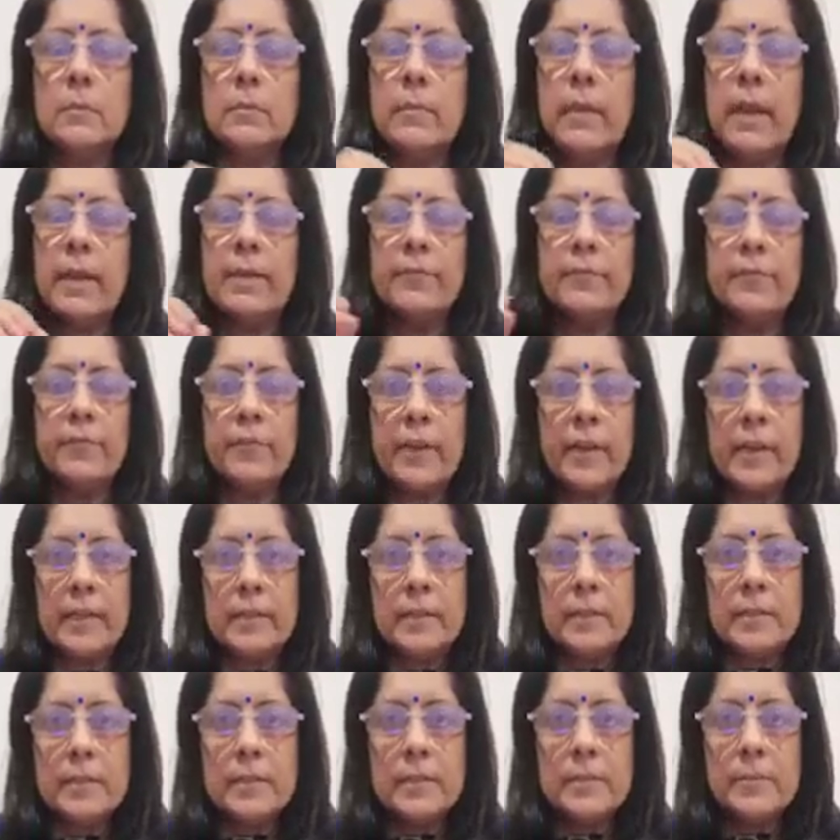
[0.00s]
My
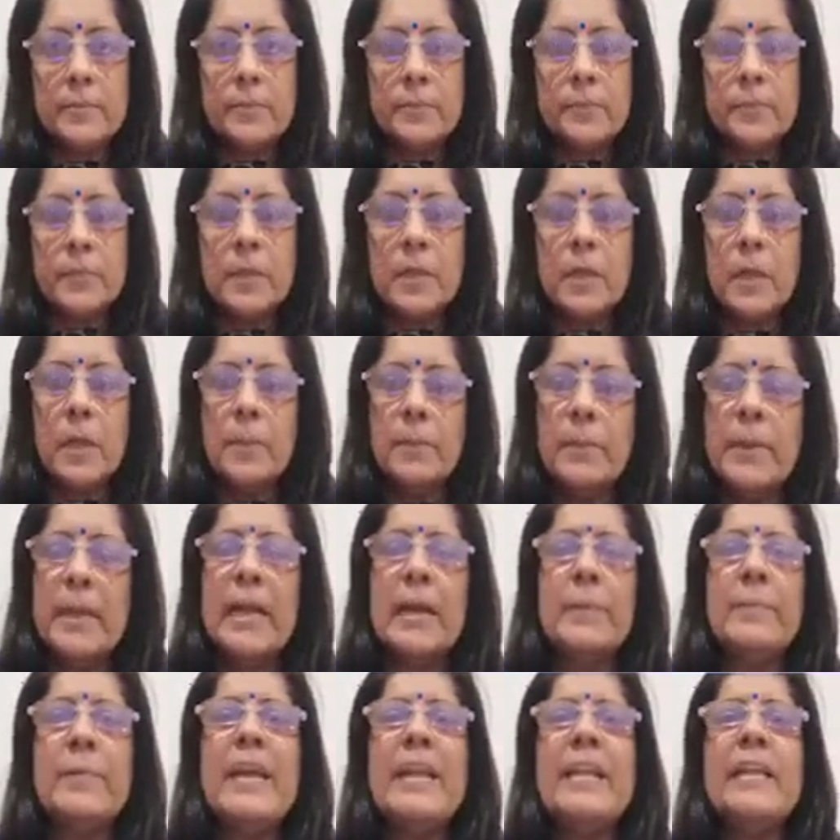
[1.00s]
friends,
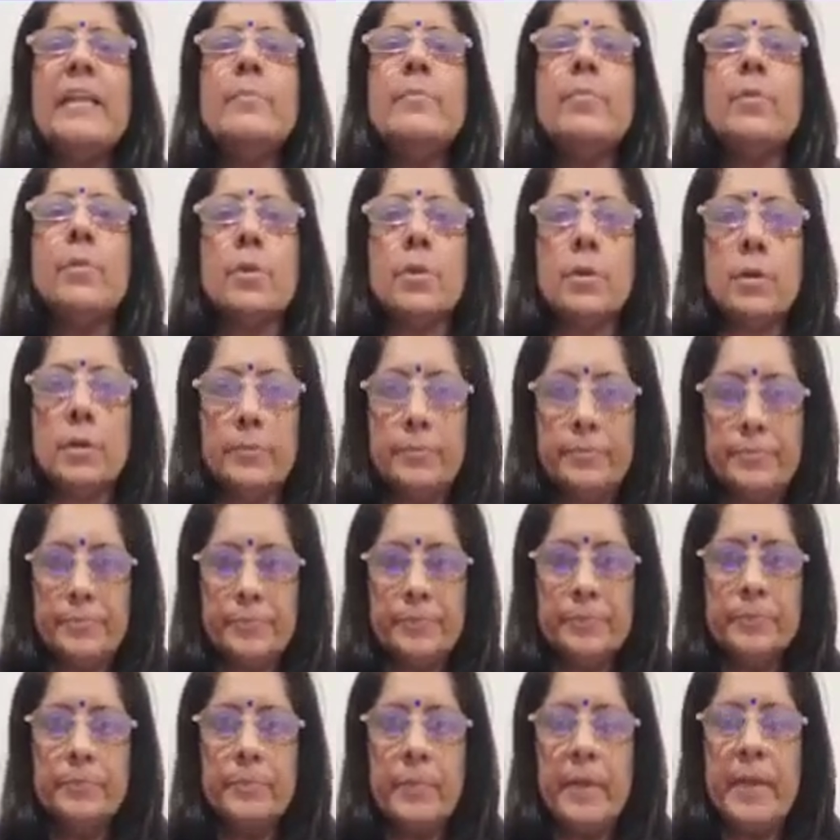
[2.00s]
pick up any book.
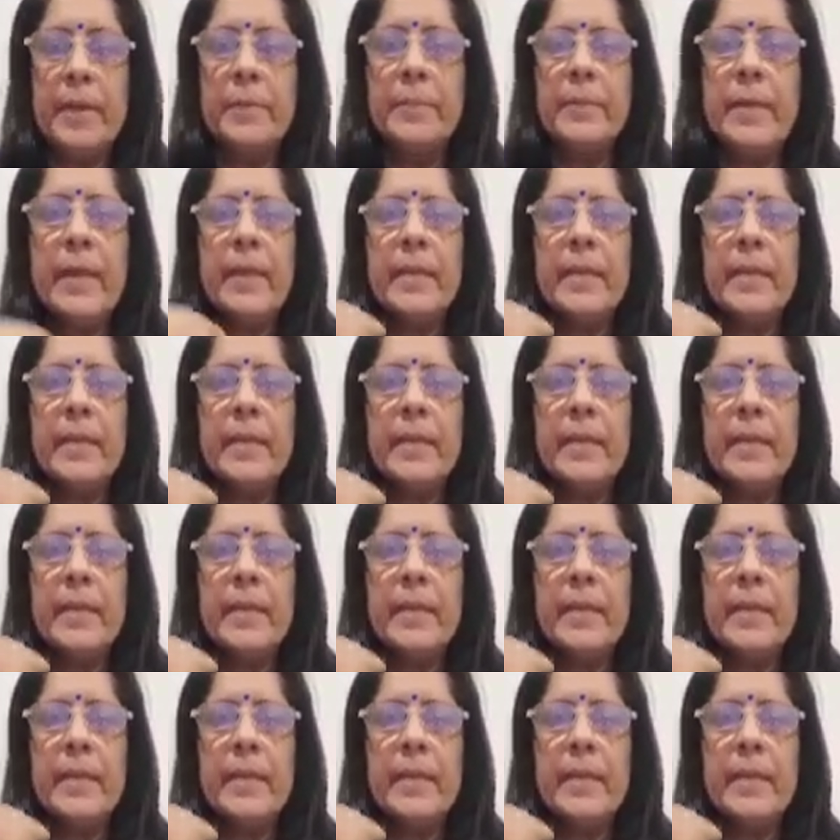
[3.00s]
Pick up